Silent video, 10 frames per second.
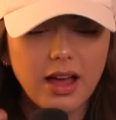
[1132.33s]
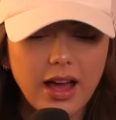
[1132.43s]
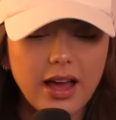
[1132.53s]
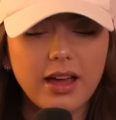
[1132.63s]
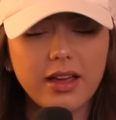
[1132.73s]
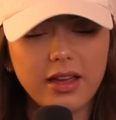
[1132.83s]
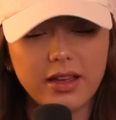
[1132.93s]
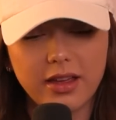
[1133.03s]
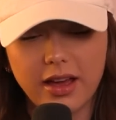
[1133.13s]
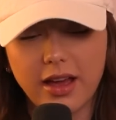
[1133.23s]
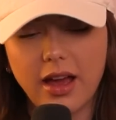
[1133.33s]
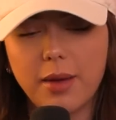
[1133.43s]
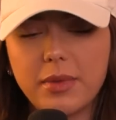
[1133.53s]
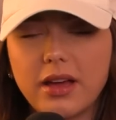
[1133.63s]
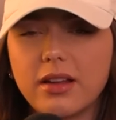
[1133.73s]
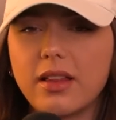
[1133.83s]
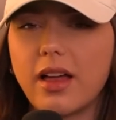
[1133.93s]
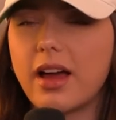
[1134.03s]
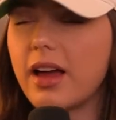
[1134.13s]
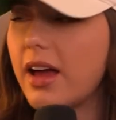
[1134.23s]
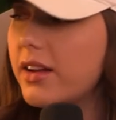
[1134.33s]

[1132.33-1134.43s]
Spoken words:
I'm not gonna lie, I